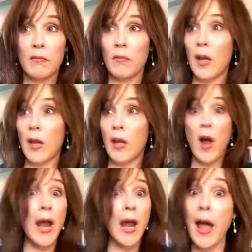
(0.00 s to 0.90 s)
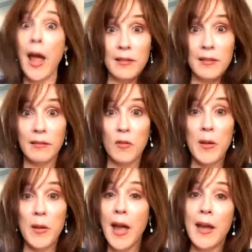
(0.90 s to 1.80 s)
Like, why not? There have
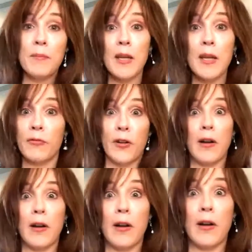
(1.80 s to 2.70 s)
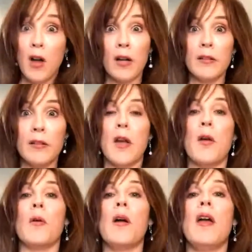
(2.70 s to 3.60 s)
been 9 men for how long?
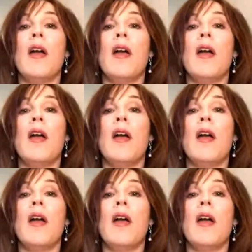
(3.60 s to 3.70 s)
So